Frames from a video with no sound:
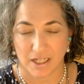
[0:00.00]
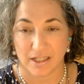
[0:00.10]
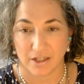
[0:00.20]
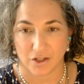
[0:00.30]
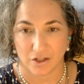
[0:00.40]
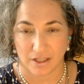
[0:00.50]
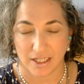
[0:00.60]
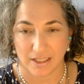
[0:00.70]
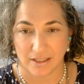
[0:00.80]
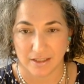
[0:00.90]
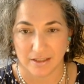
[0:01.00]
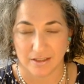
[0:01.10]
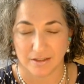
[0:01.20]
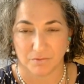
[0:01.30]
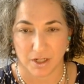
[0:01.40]
intentionally
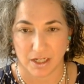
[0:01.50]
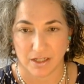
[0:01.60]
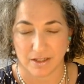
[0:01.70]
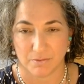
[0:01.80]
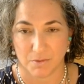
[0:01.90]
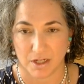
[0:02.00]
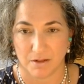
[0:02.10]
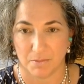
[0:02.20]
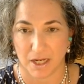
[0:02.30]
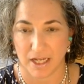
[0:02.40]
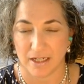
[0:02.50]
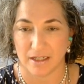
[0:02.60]
run into someone, but